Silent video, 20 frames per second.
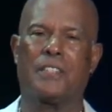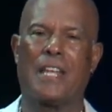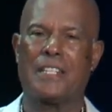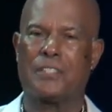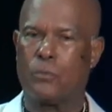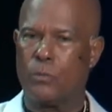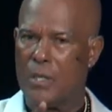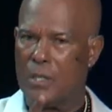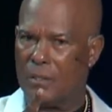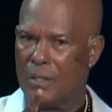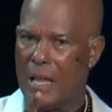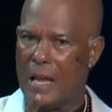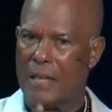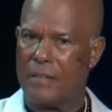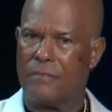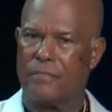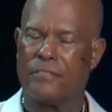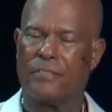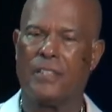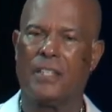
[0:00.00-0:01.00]
That's real
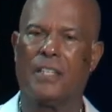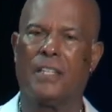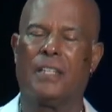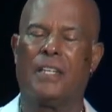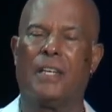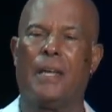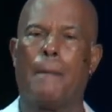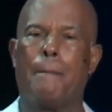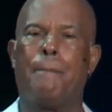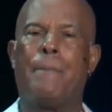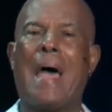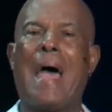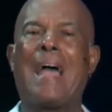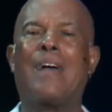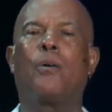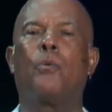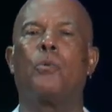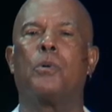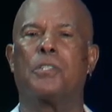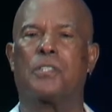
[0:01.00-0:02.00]
life.
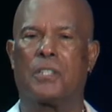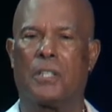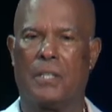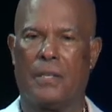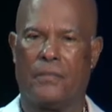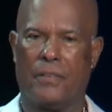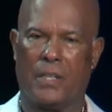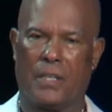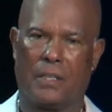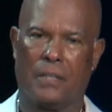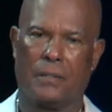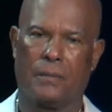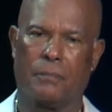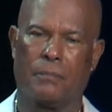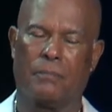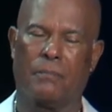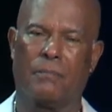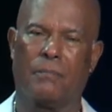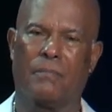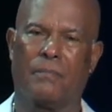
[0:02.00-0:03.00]
Backwards living
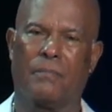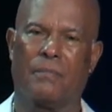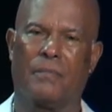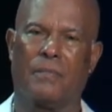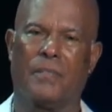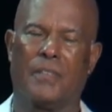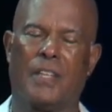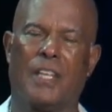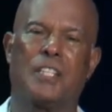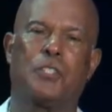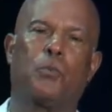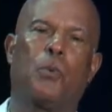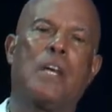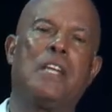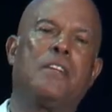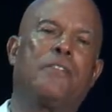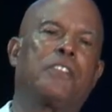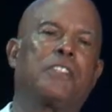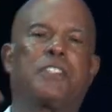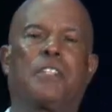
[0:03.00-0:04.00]
is
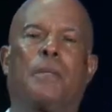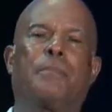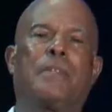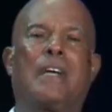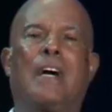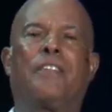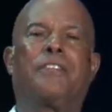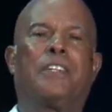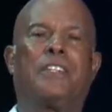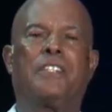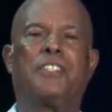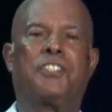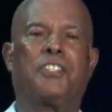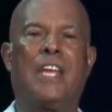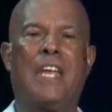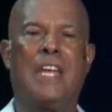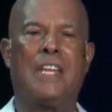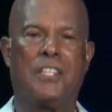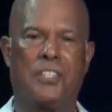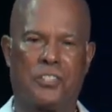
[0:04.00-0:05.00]
waiting for something out there to
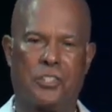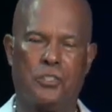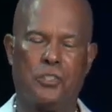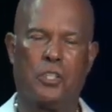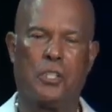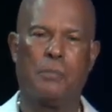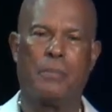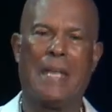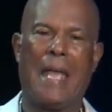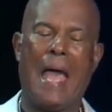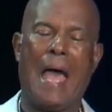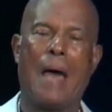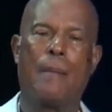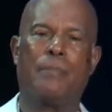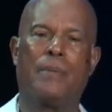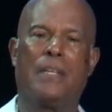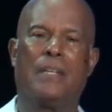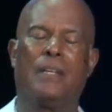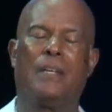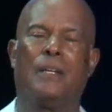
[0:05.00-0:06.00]
change so you can be
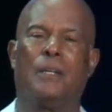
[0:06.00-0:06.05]
happy.